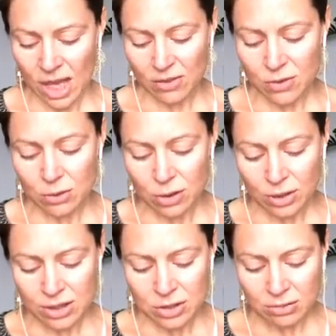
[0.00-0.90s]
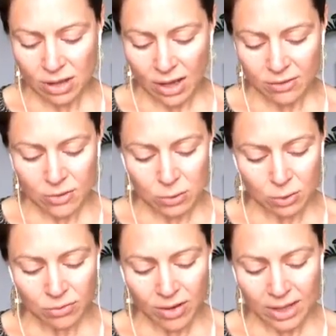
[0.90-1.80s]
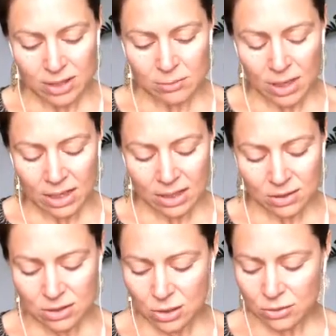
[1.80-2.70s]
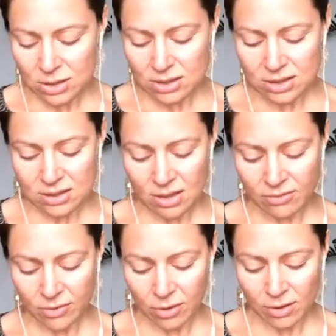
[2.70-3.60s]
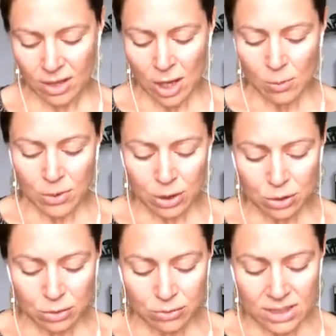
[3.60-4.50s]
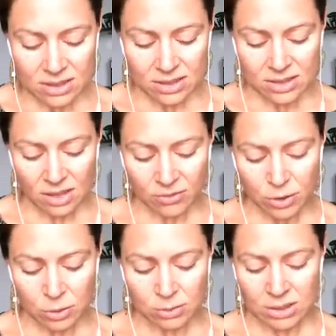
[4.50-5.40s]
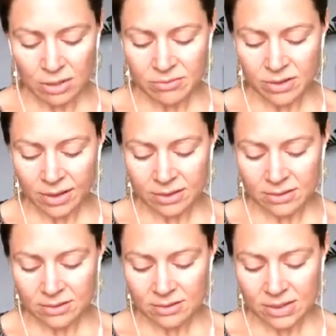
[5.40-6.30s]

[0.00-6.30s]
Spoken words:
If you look at your life, you will find many excuses to suffer, but a good reason to suffer you will not find.